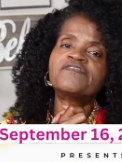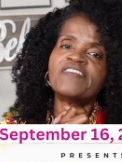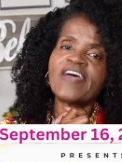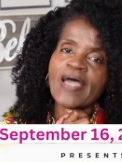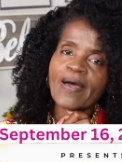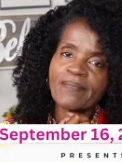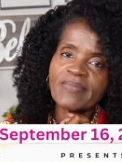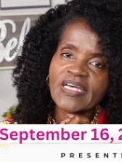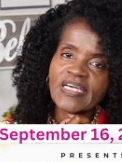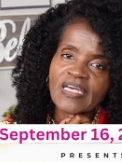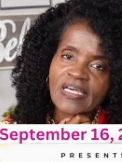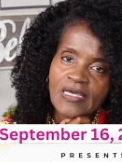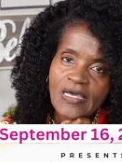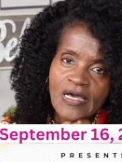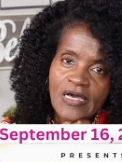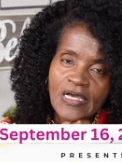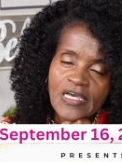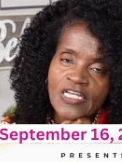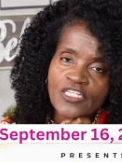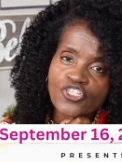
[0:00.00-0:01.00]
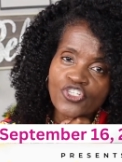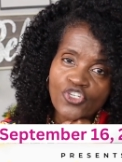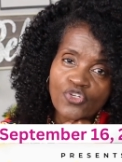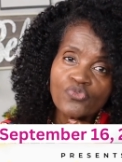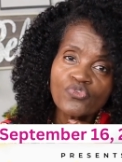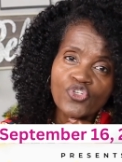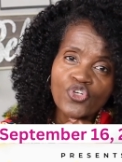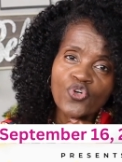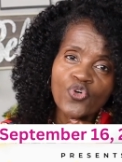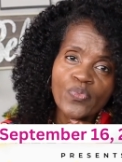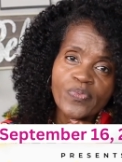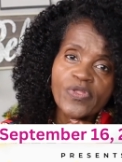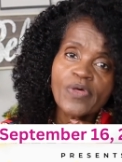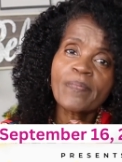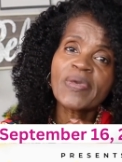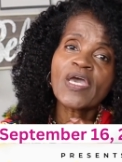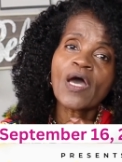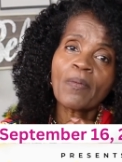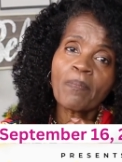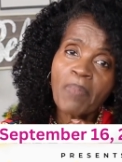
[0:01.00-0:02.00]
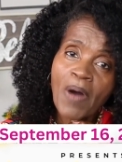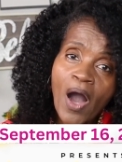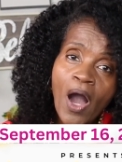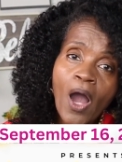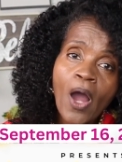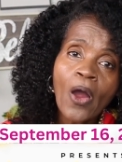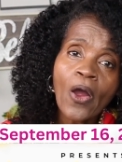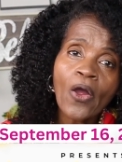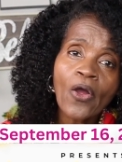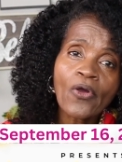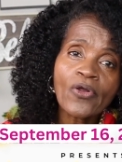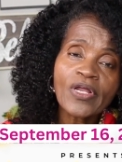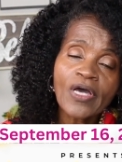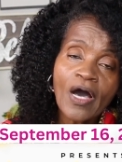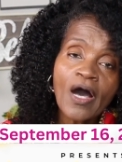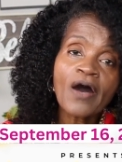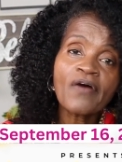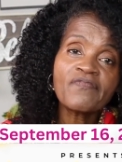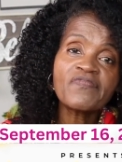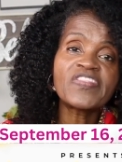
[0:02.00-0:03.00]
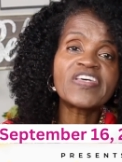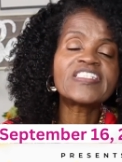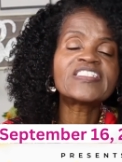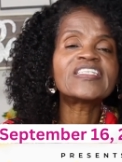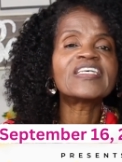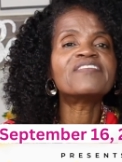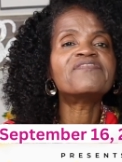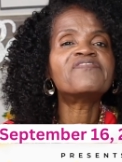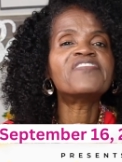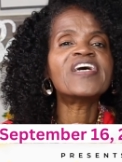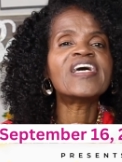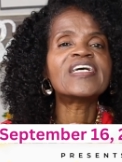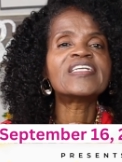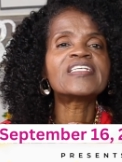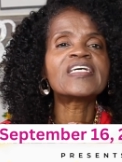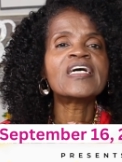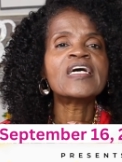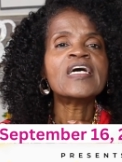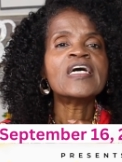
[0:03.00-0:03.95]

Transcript: family and YouTube to be a part of this event.